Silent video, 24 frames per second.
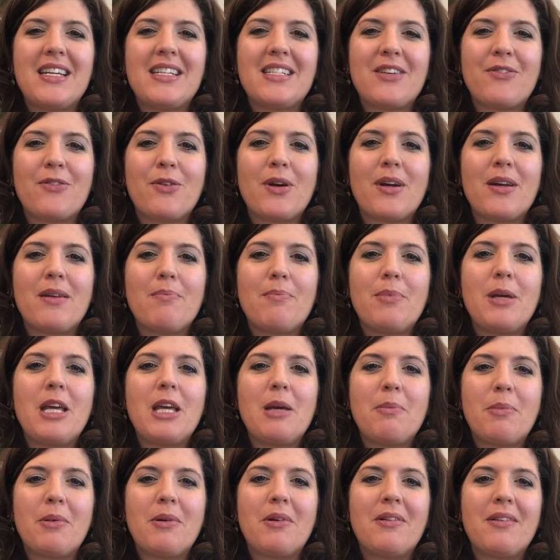different
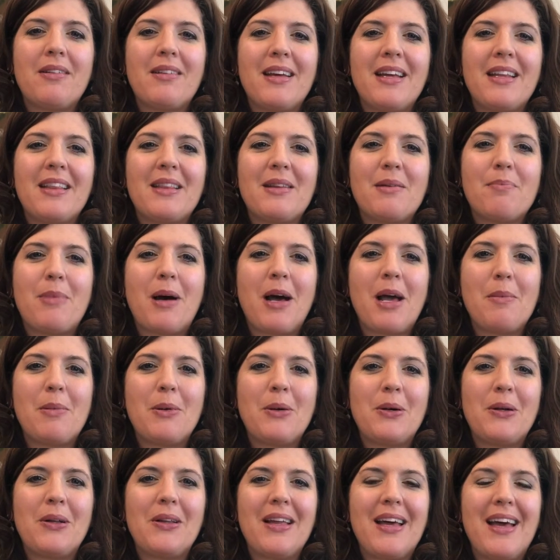people in the
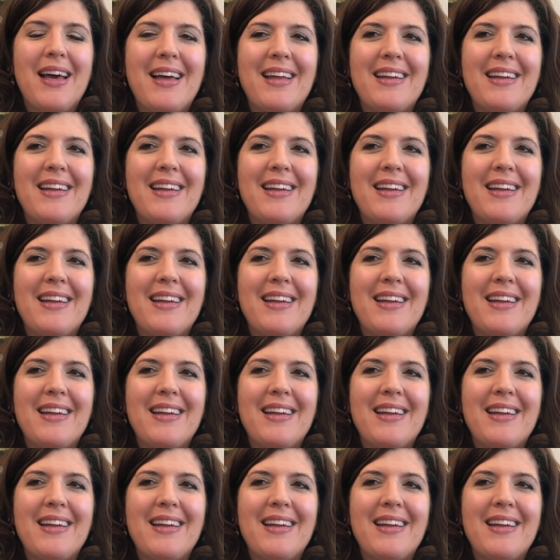Bible,